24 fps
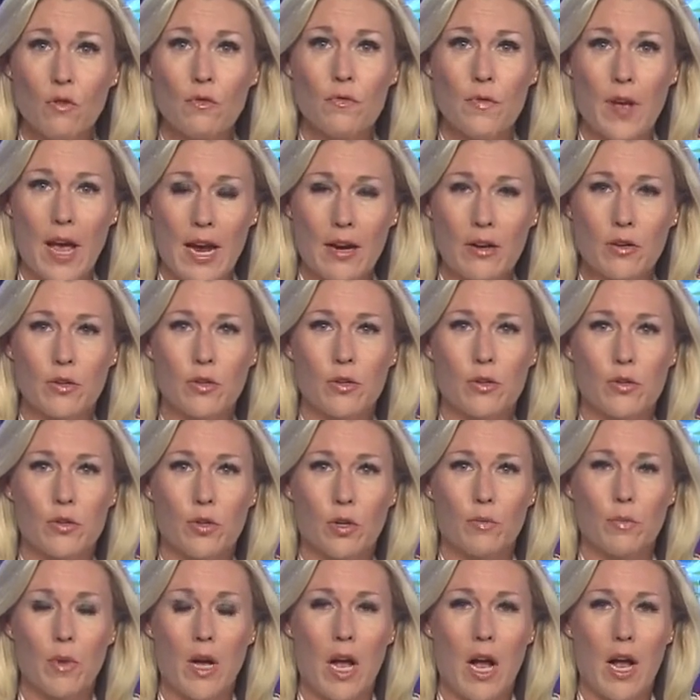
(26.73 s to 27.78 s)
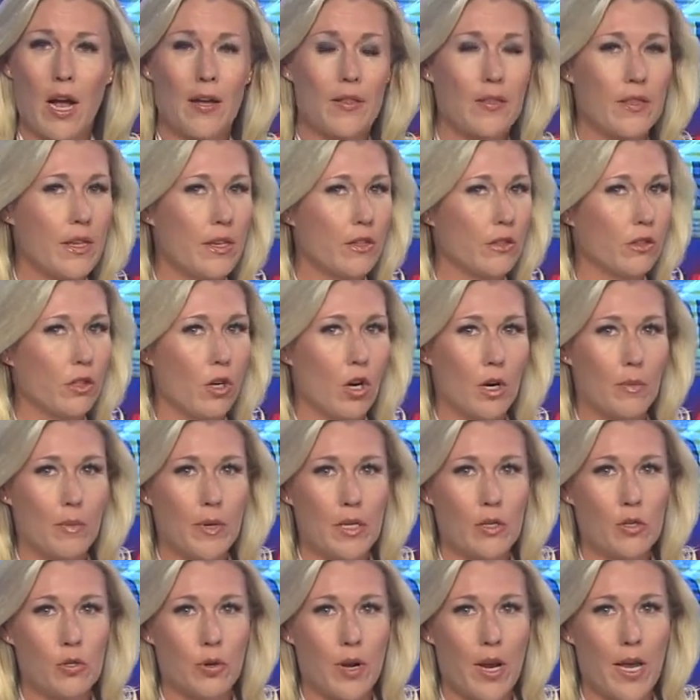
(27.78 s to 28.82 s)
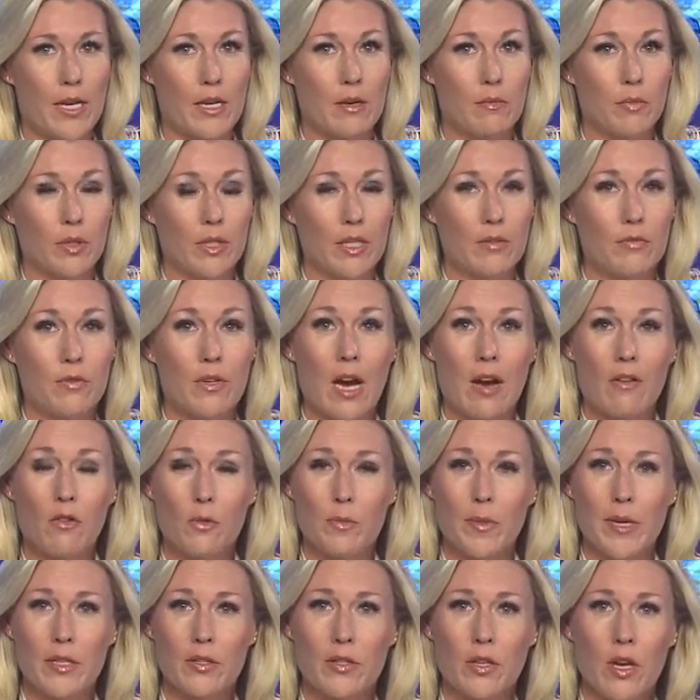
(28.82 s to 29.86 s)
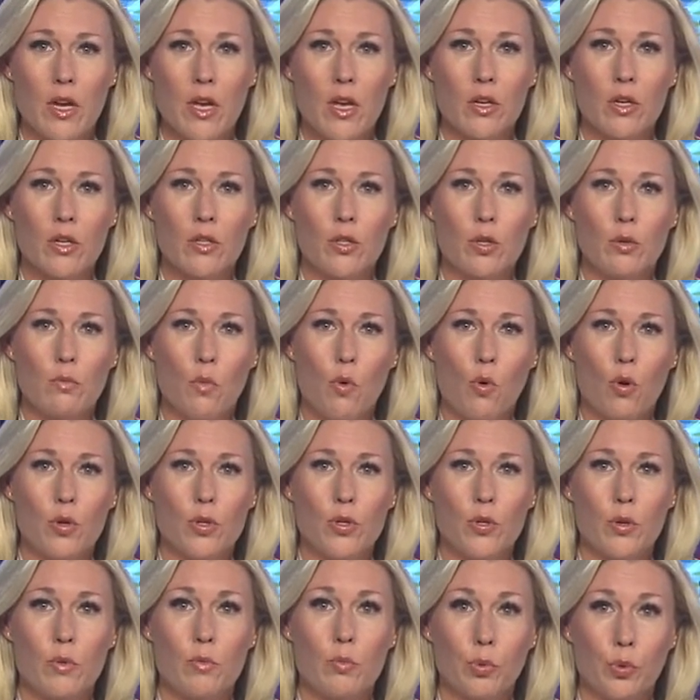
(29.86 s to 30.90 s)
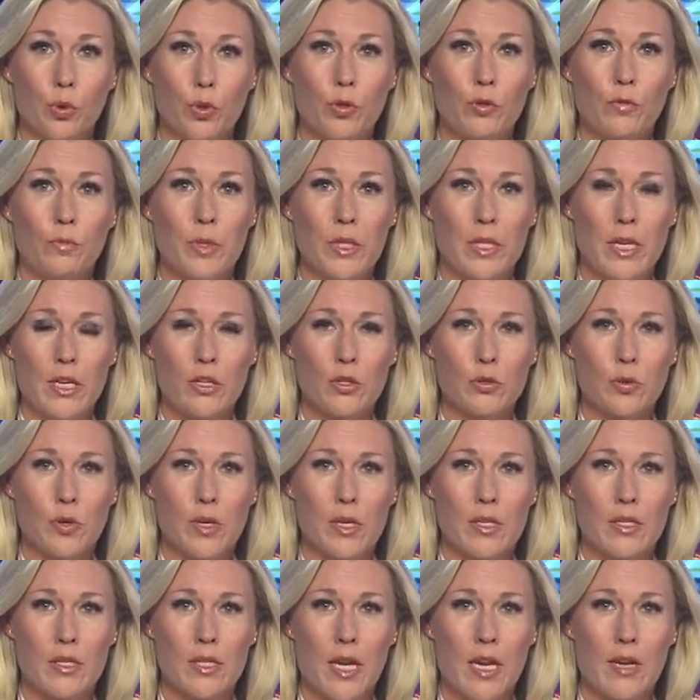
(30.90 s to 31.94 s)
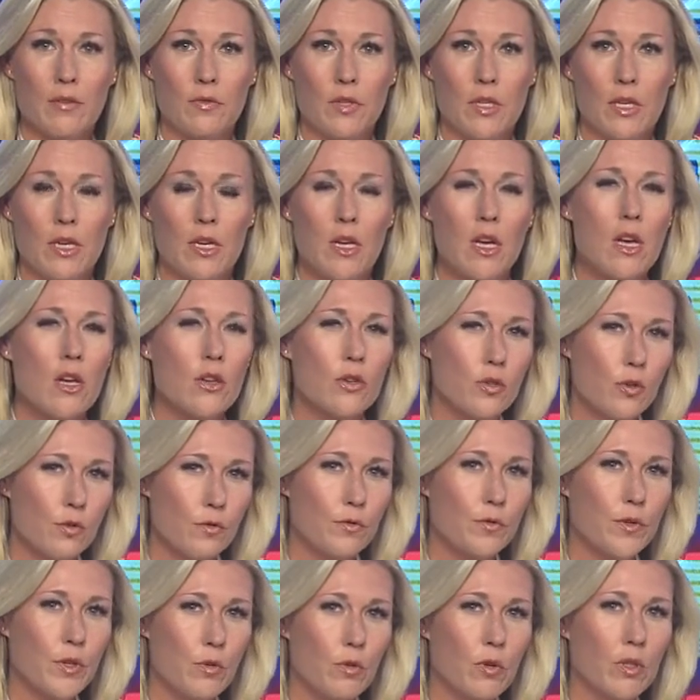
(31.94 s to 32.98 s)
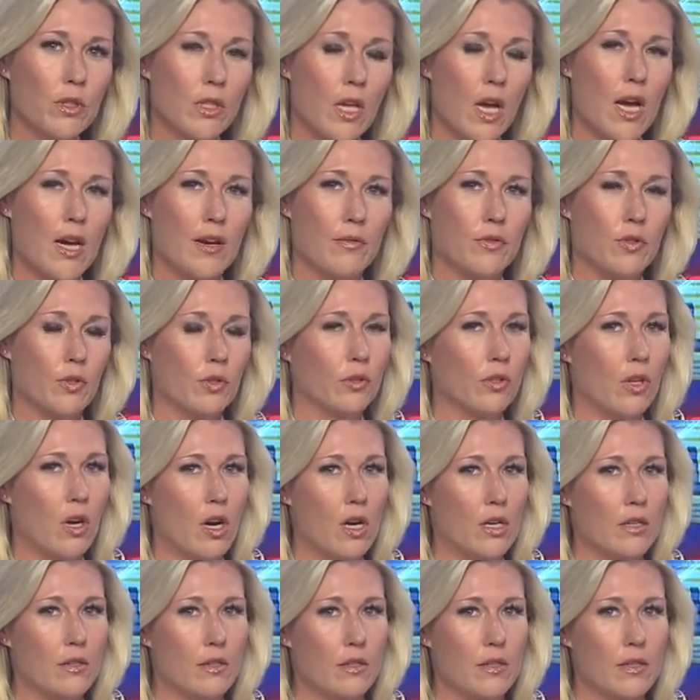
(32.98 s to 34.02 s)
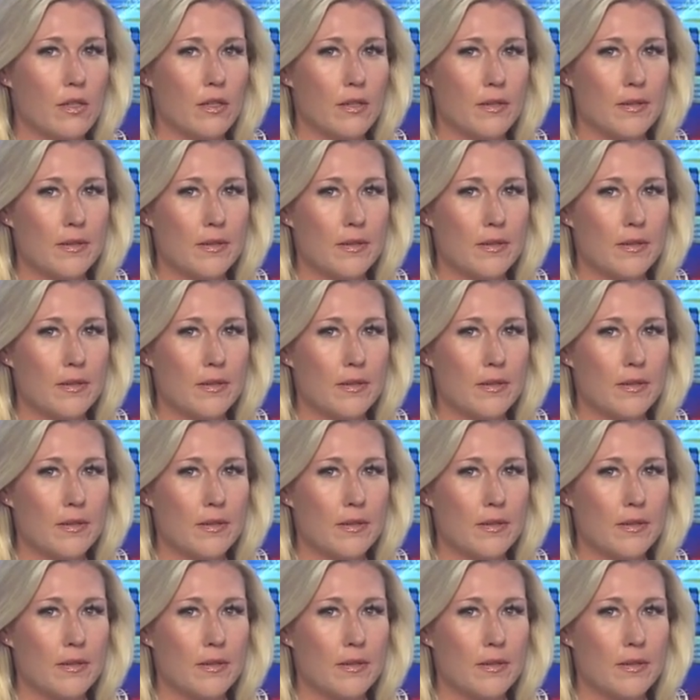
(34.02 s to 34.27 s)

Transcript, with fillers: factors are behind the alarming trend and believe governments could do more to improve pedestrian safety so fewer lives are lost.